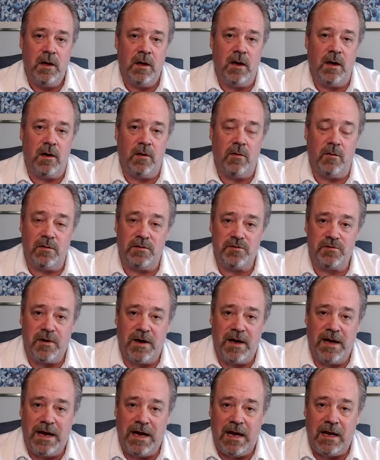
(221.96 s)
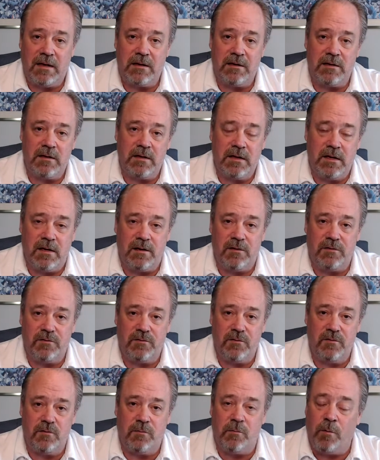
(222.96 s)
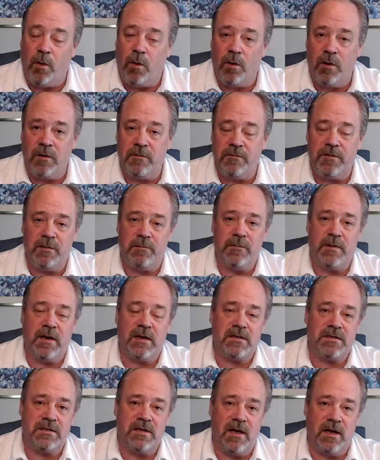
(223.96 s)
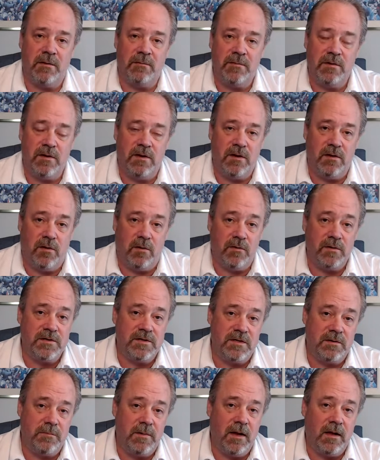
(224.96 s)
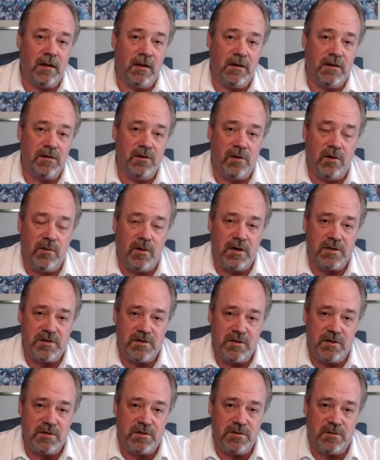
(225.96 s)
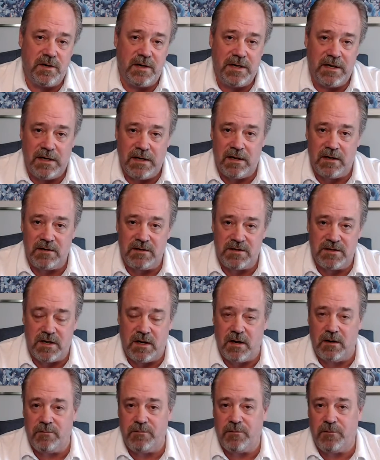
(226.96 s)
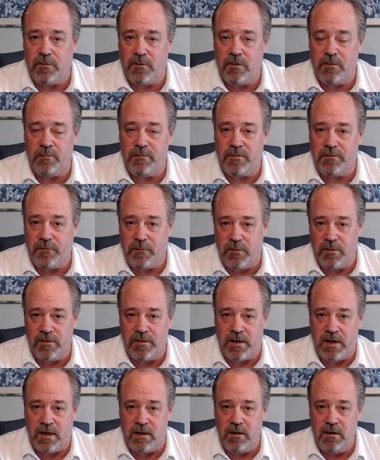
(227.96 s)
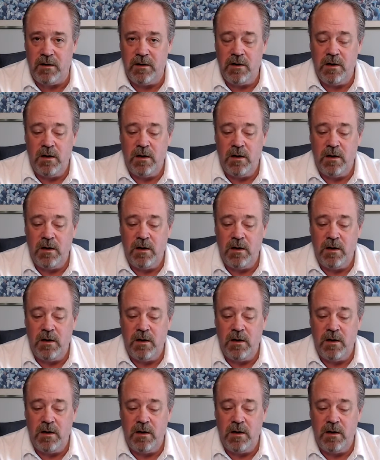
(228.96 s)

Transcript: Uh, we'll try and get through more of them next time. You can always email in your questions so I can get set up for them before then.